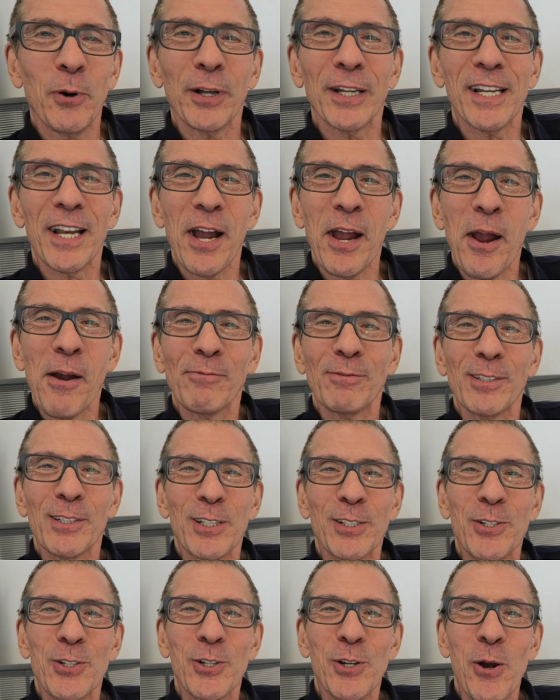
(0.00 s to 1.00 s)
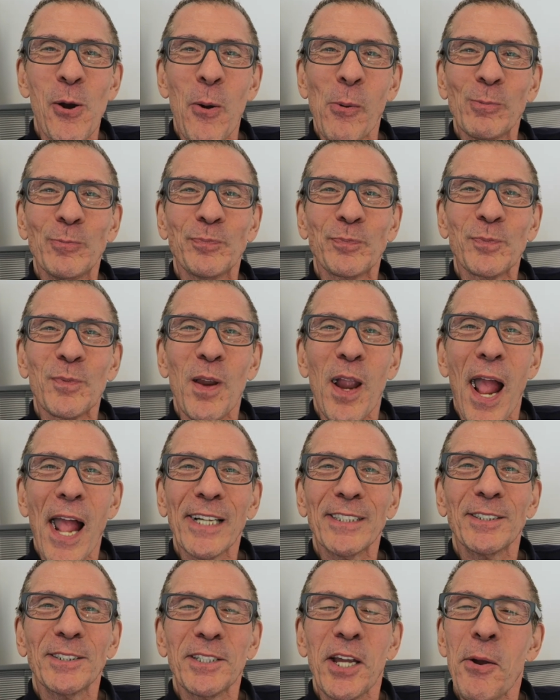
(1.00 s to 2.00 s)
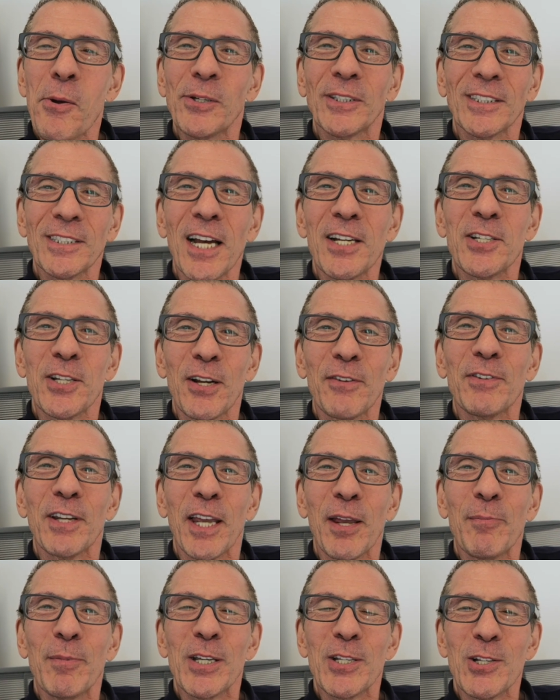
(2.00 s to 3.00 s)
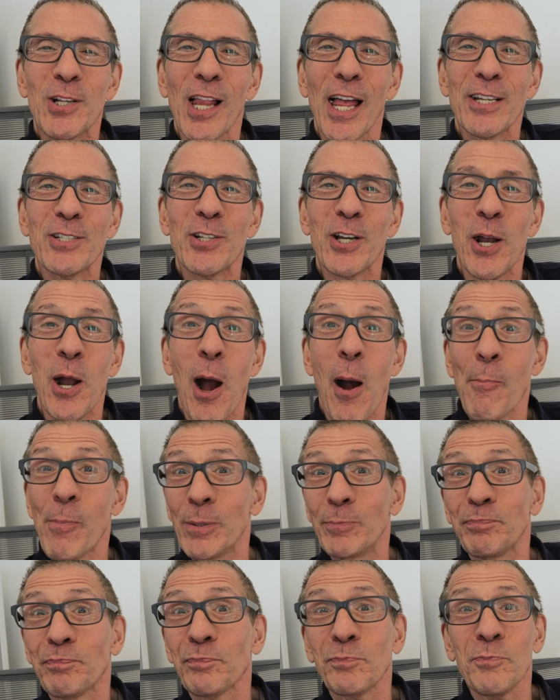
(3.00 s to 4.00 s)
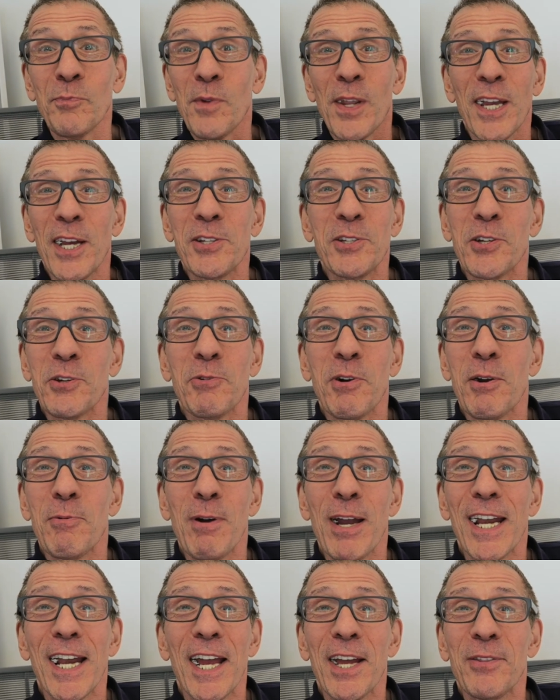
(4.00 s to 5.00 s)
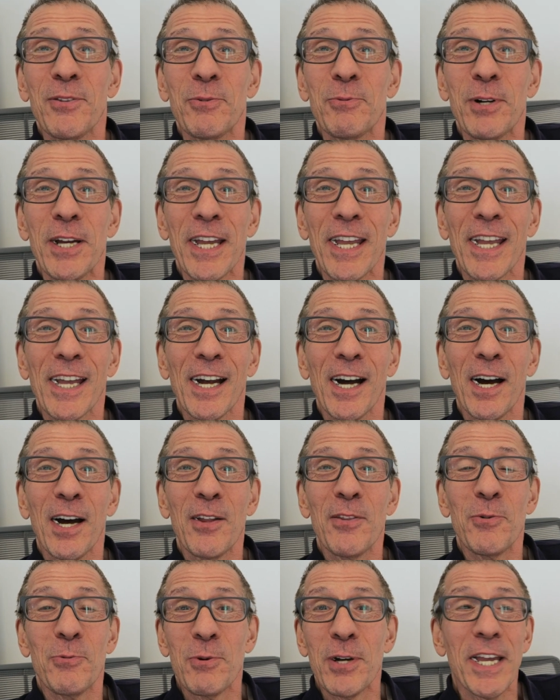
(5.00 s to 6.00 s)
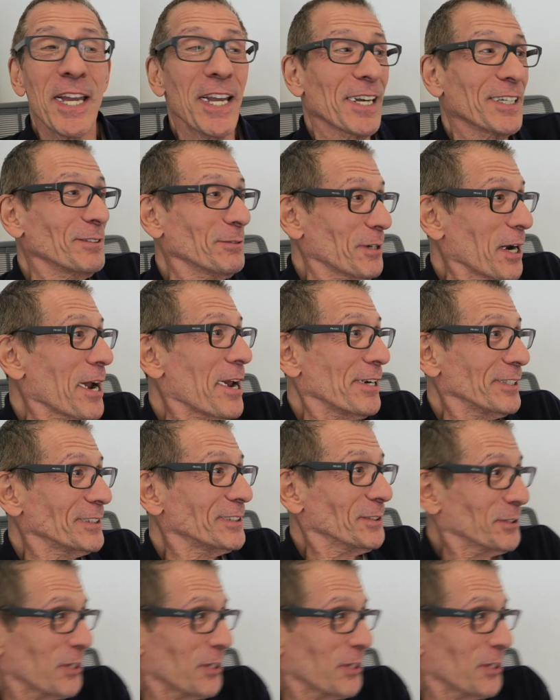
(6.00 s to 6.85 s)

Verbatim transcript: Paul and I are having a chew. He was nice enough to give me a slice of gum, and it's a great way to end the week. Uh, the week, right?